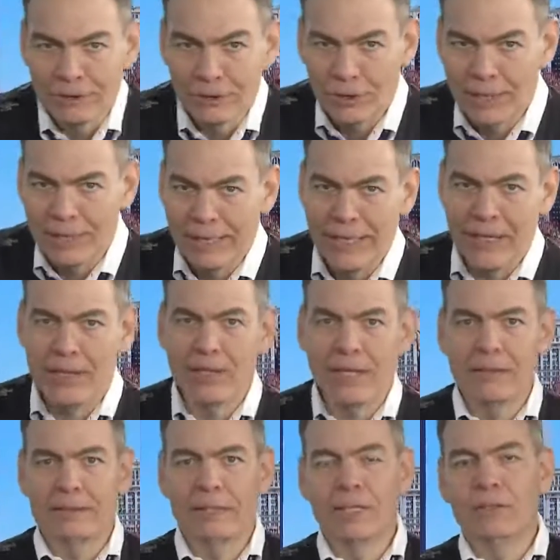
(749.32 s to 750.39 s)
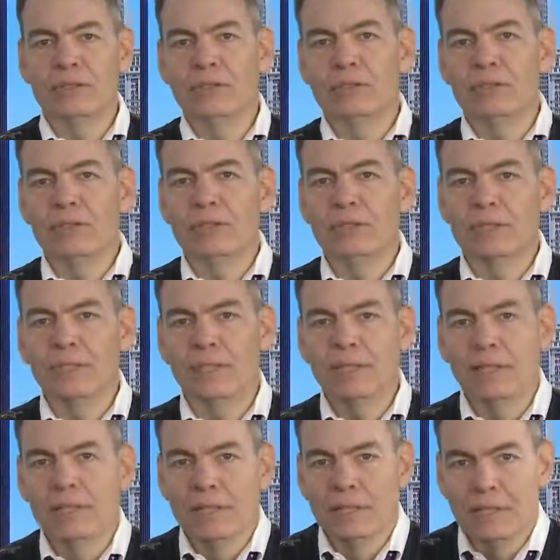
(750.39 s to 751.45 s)
extraordinaire out there in New
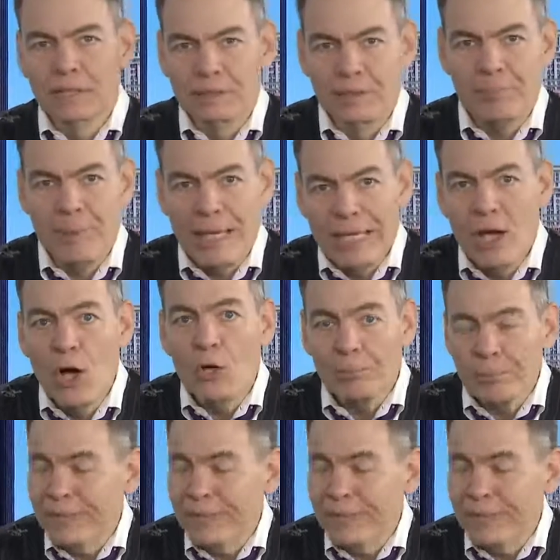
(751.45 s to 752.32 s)
Jersey. The Bayonne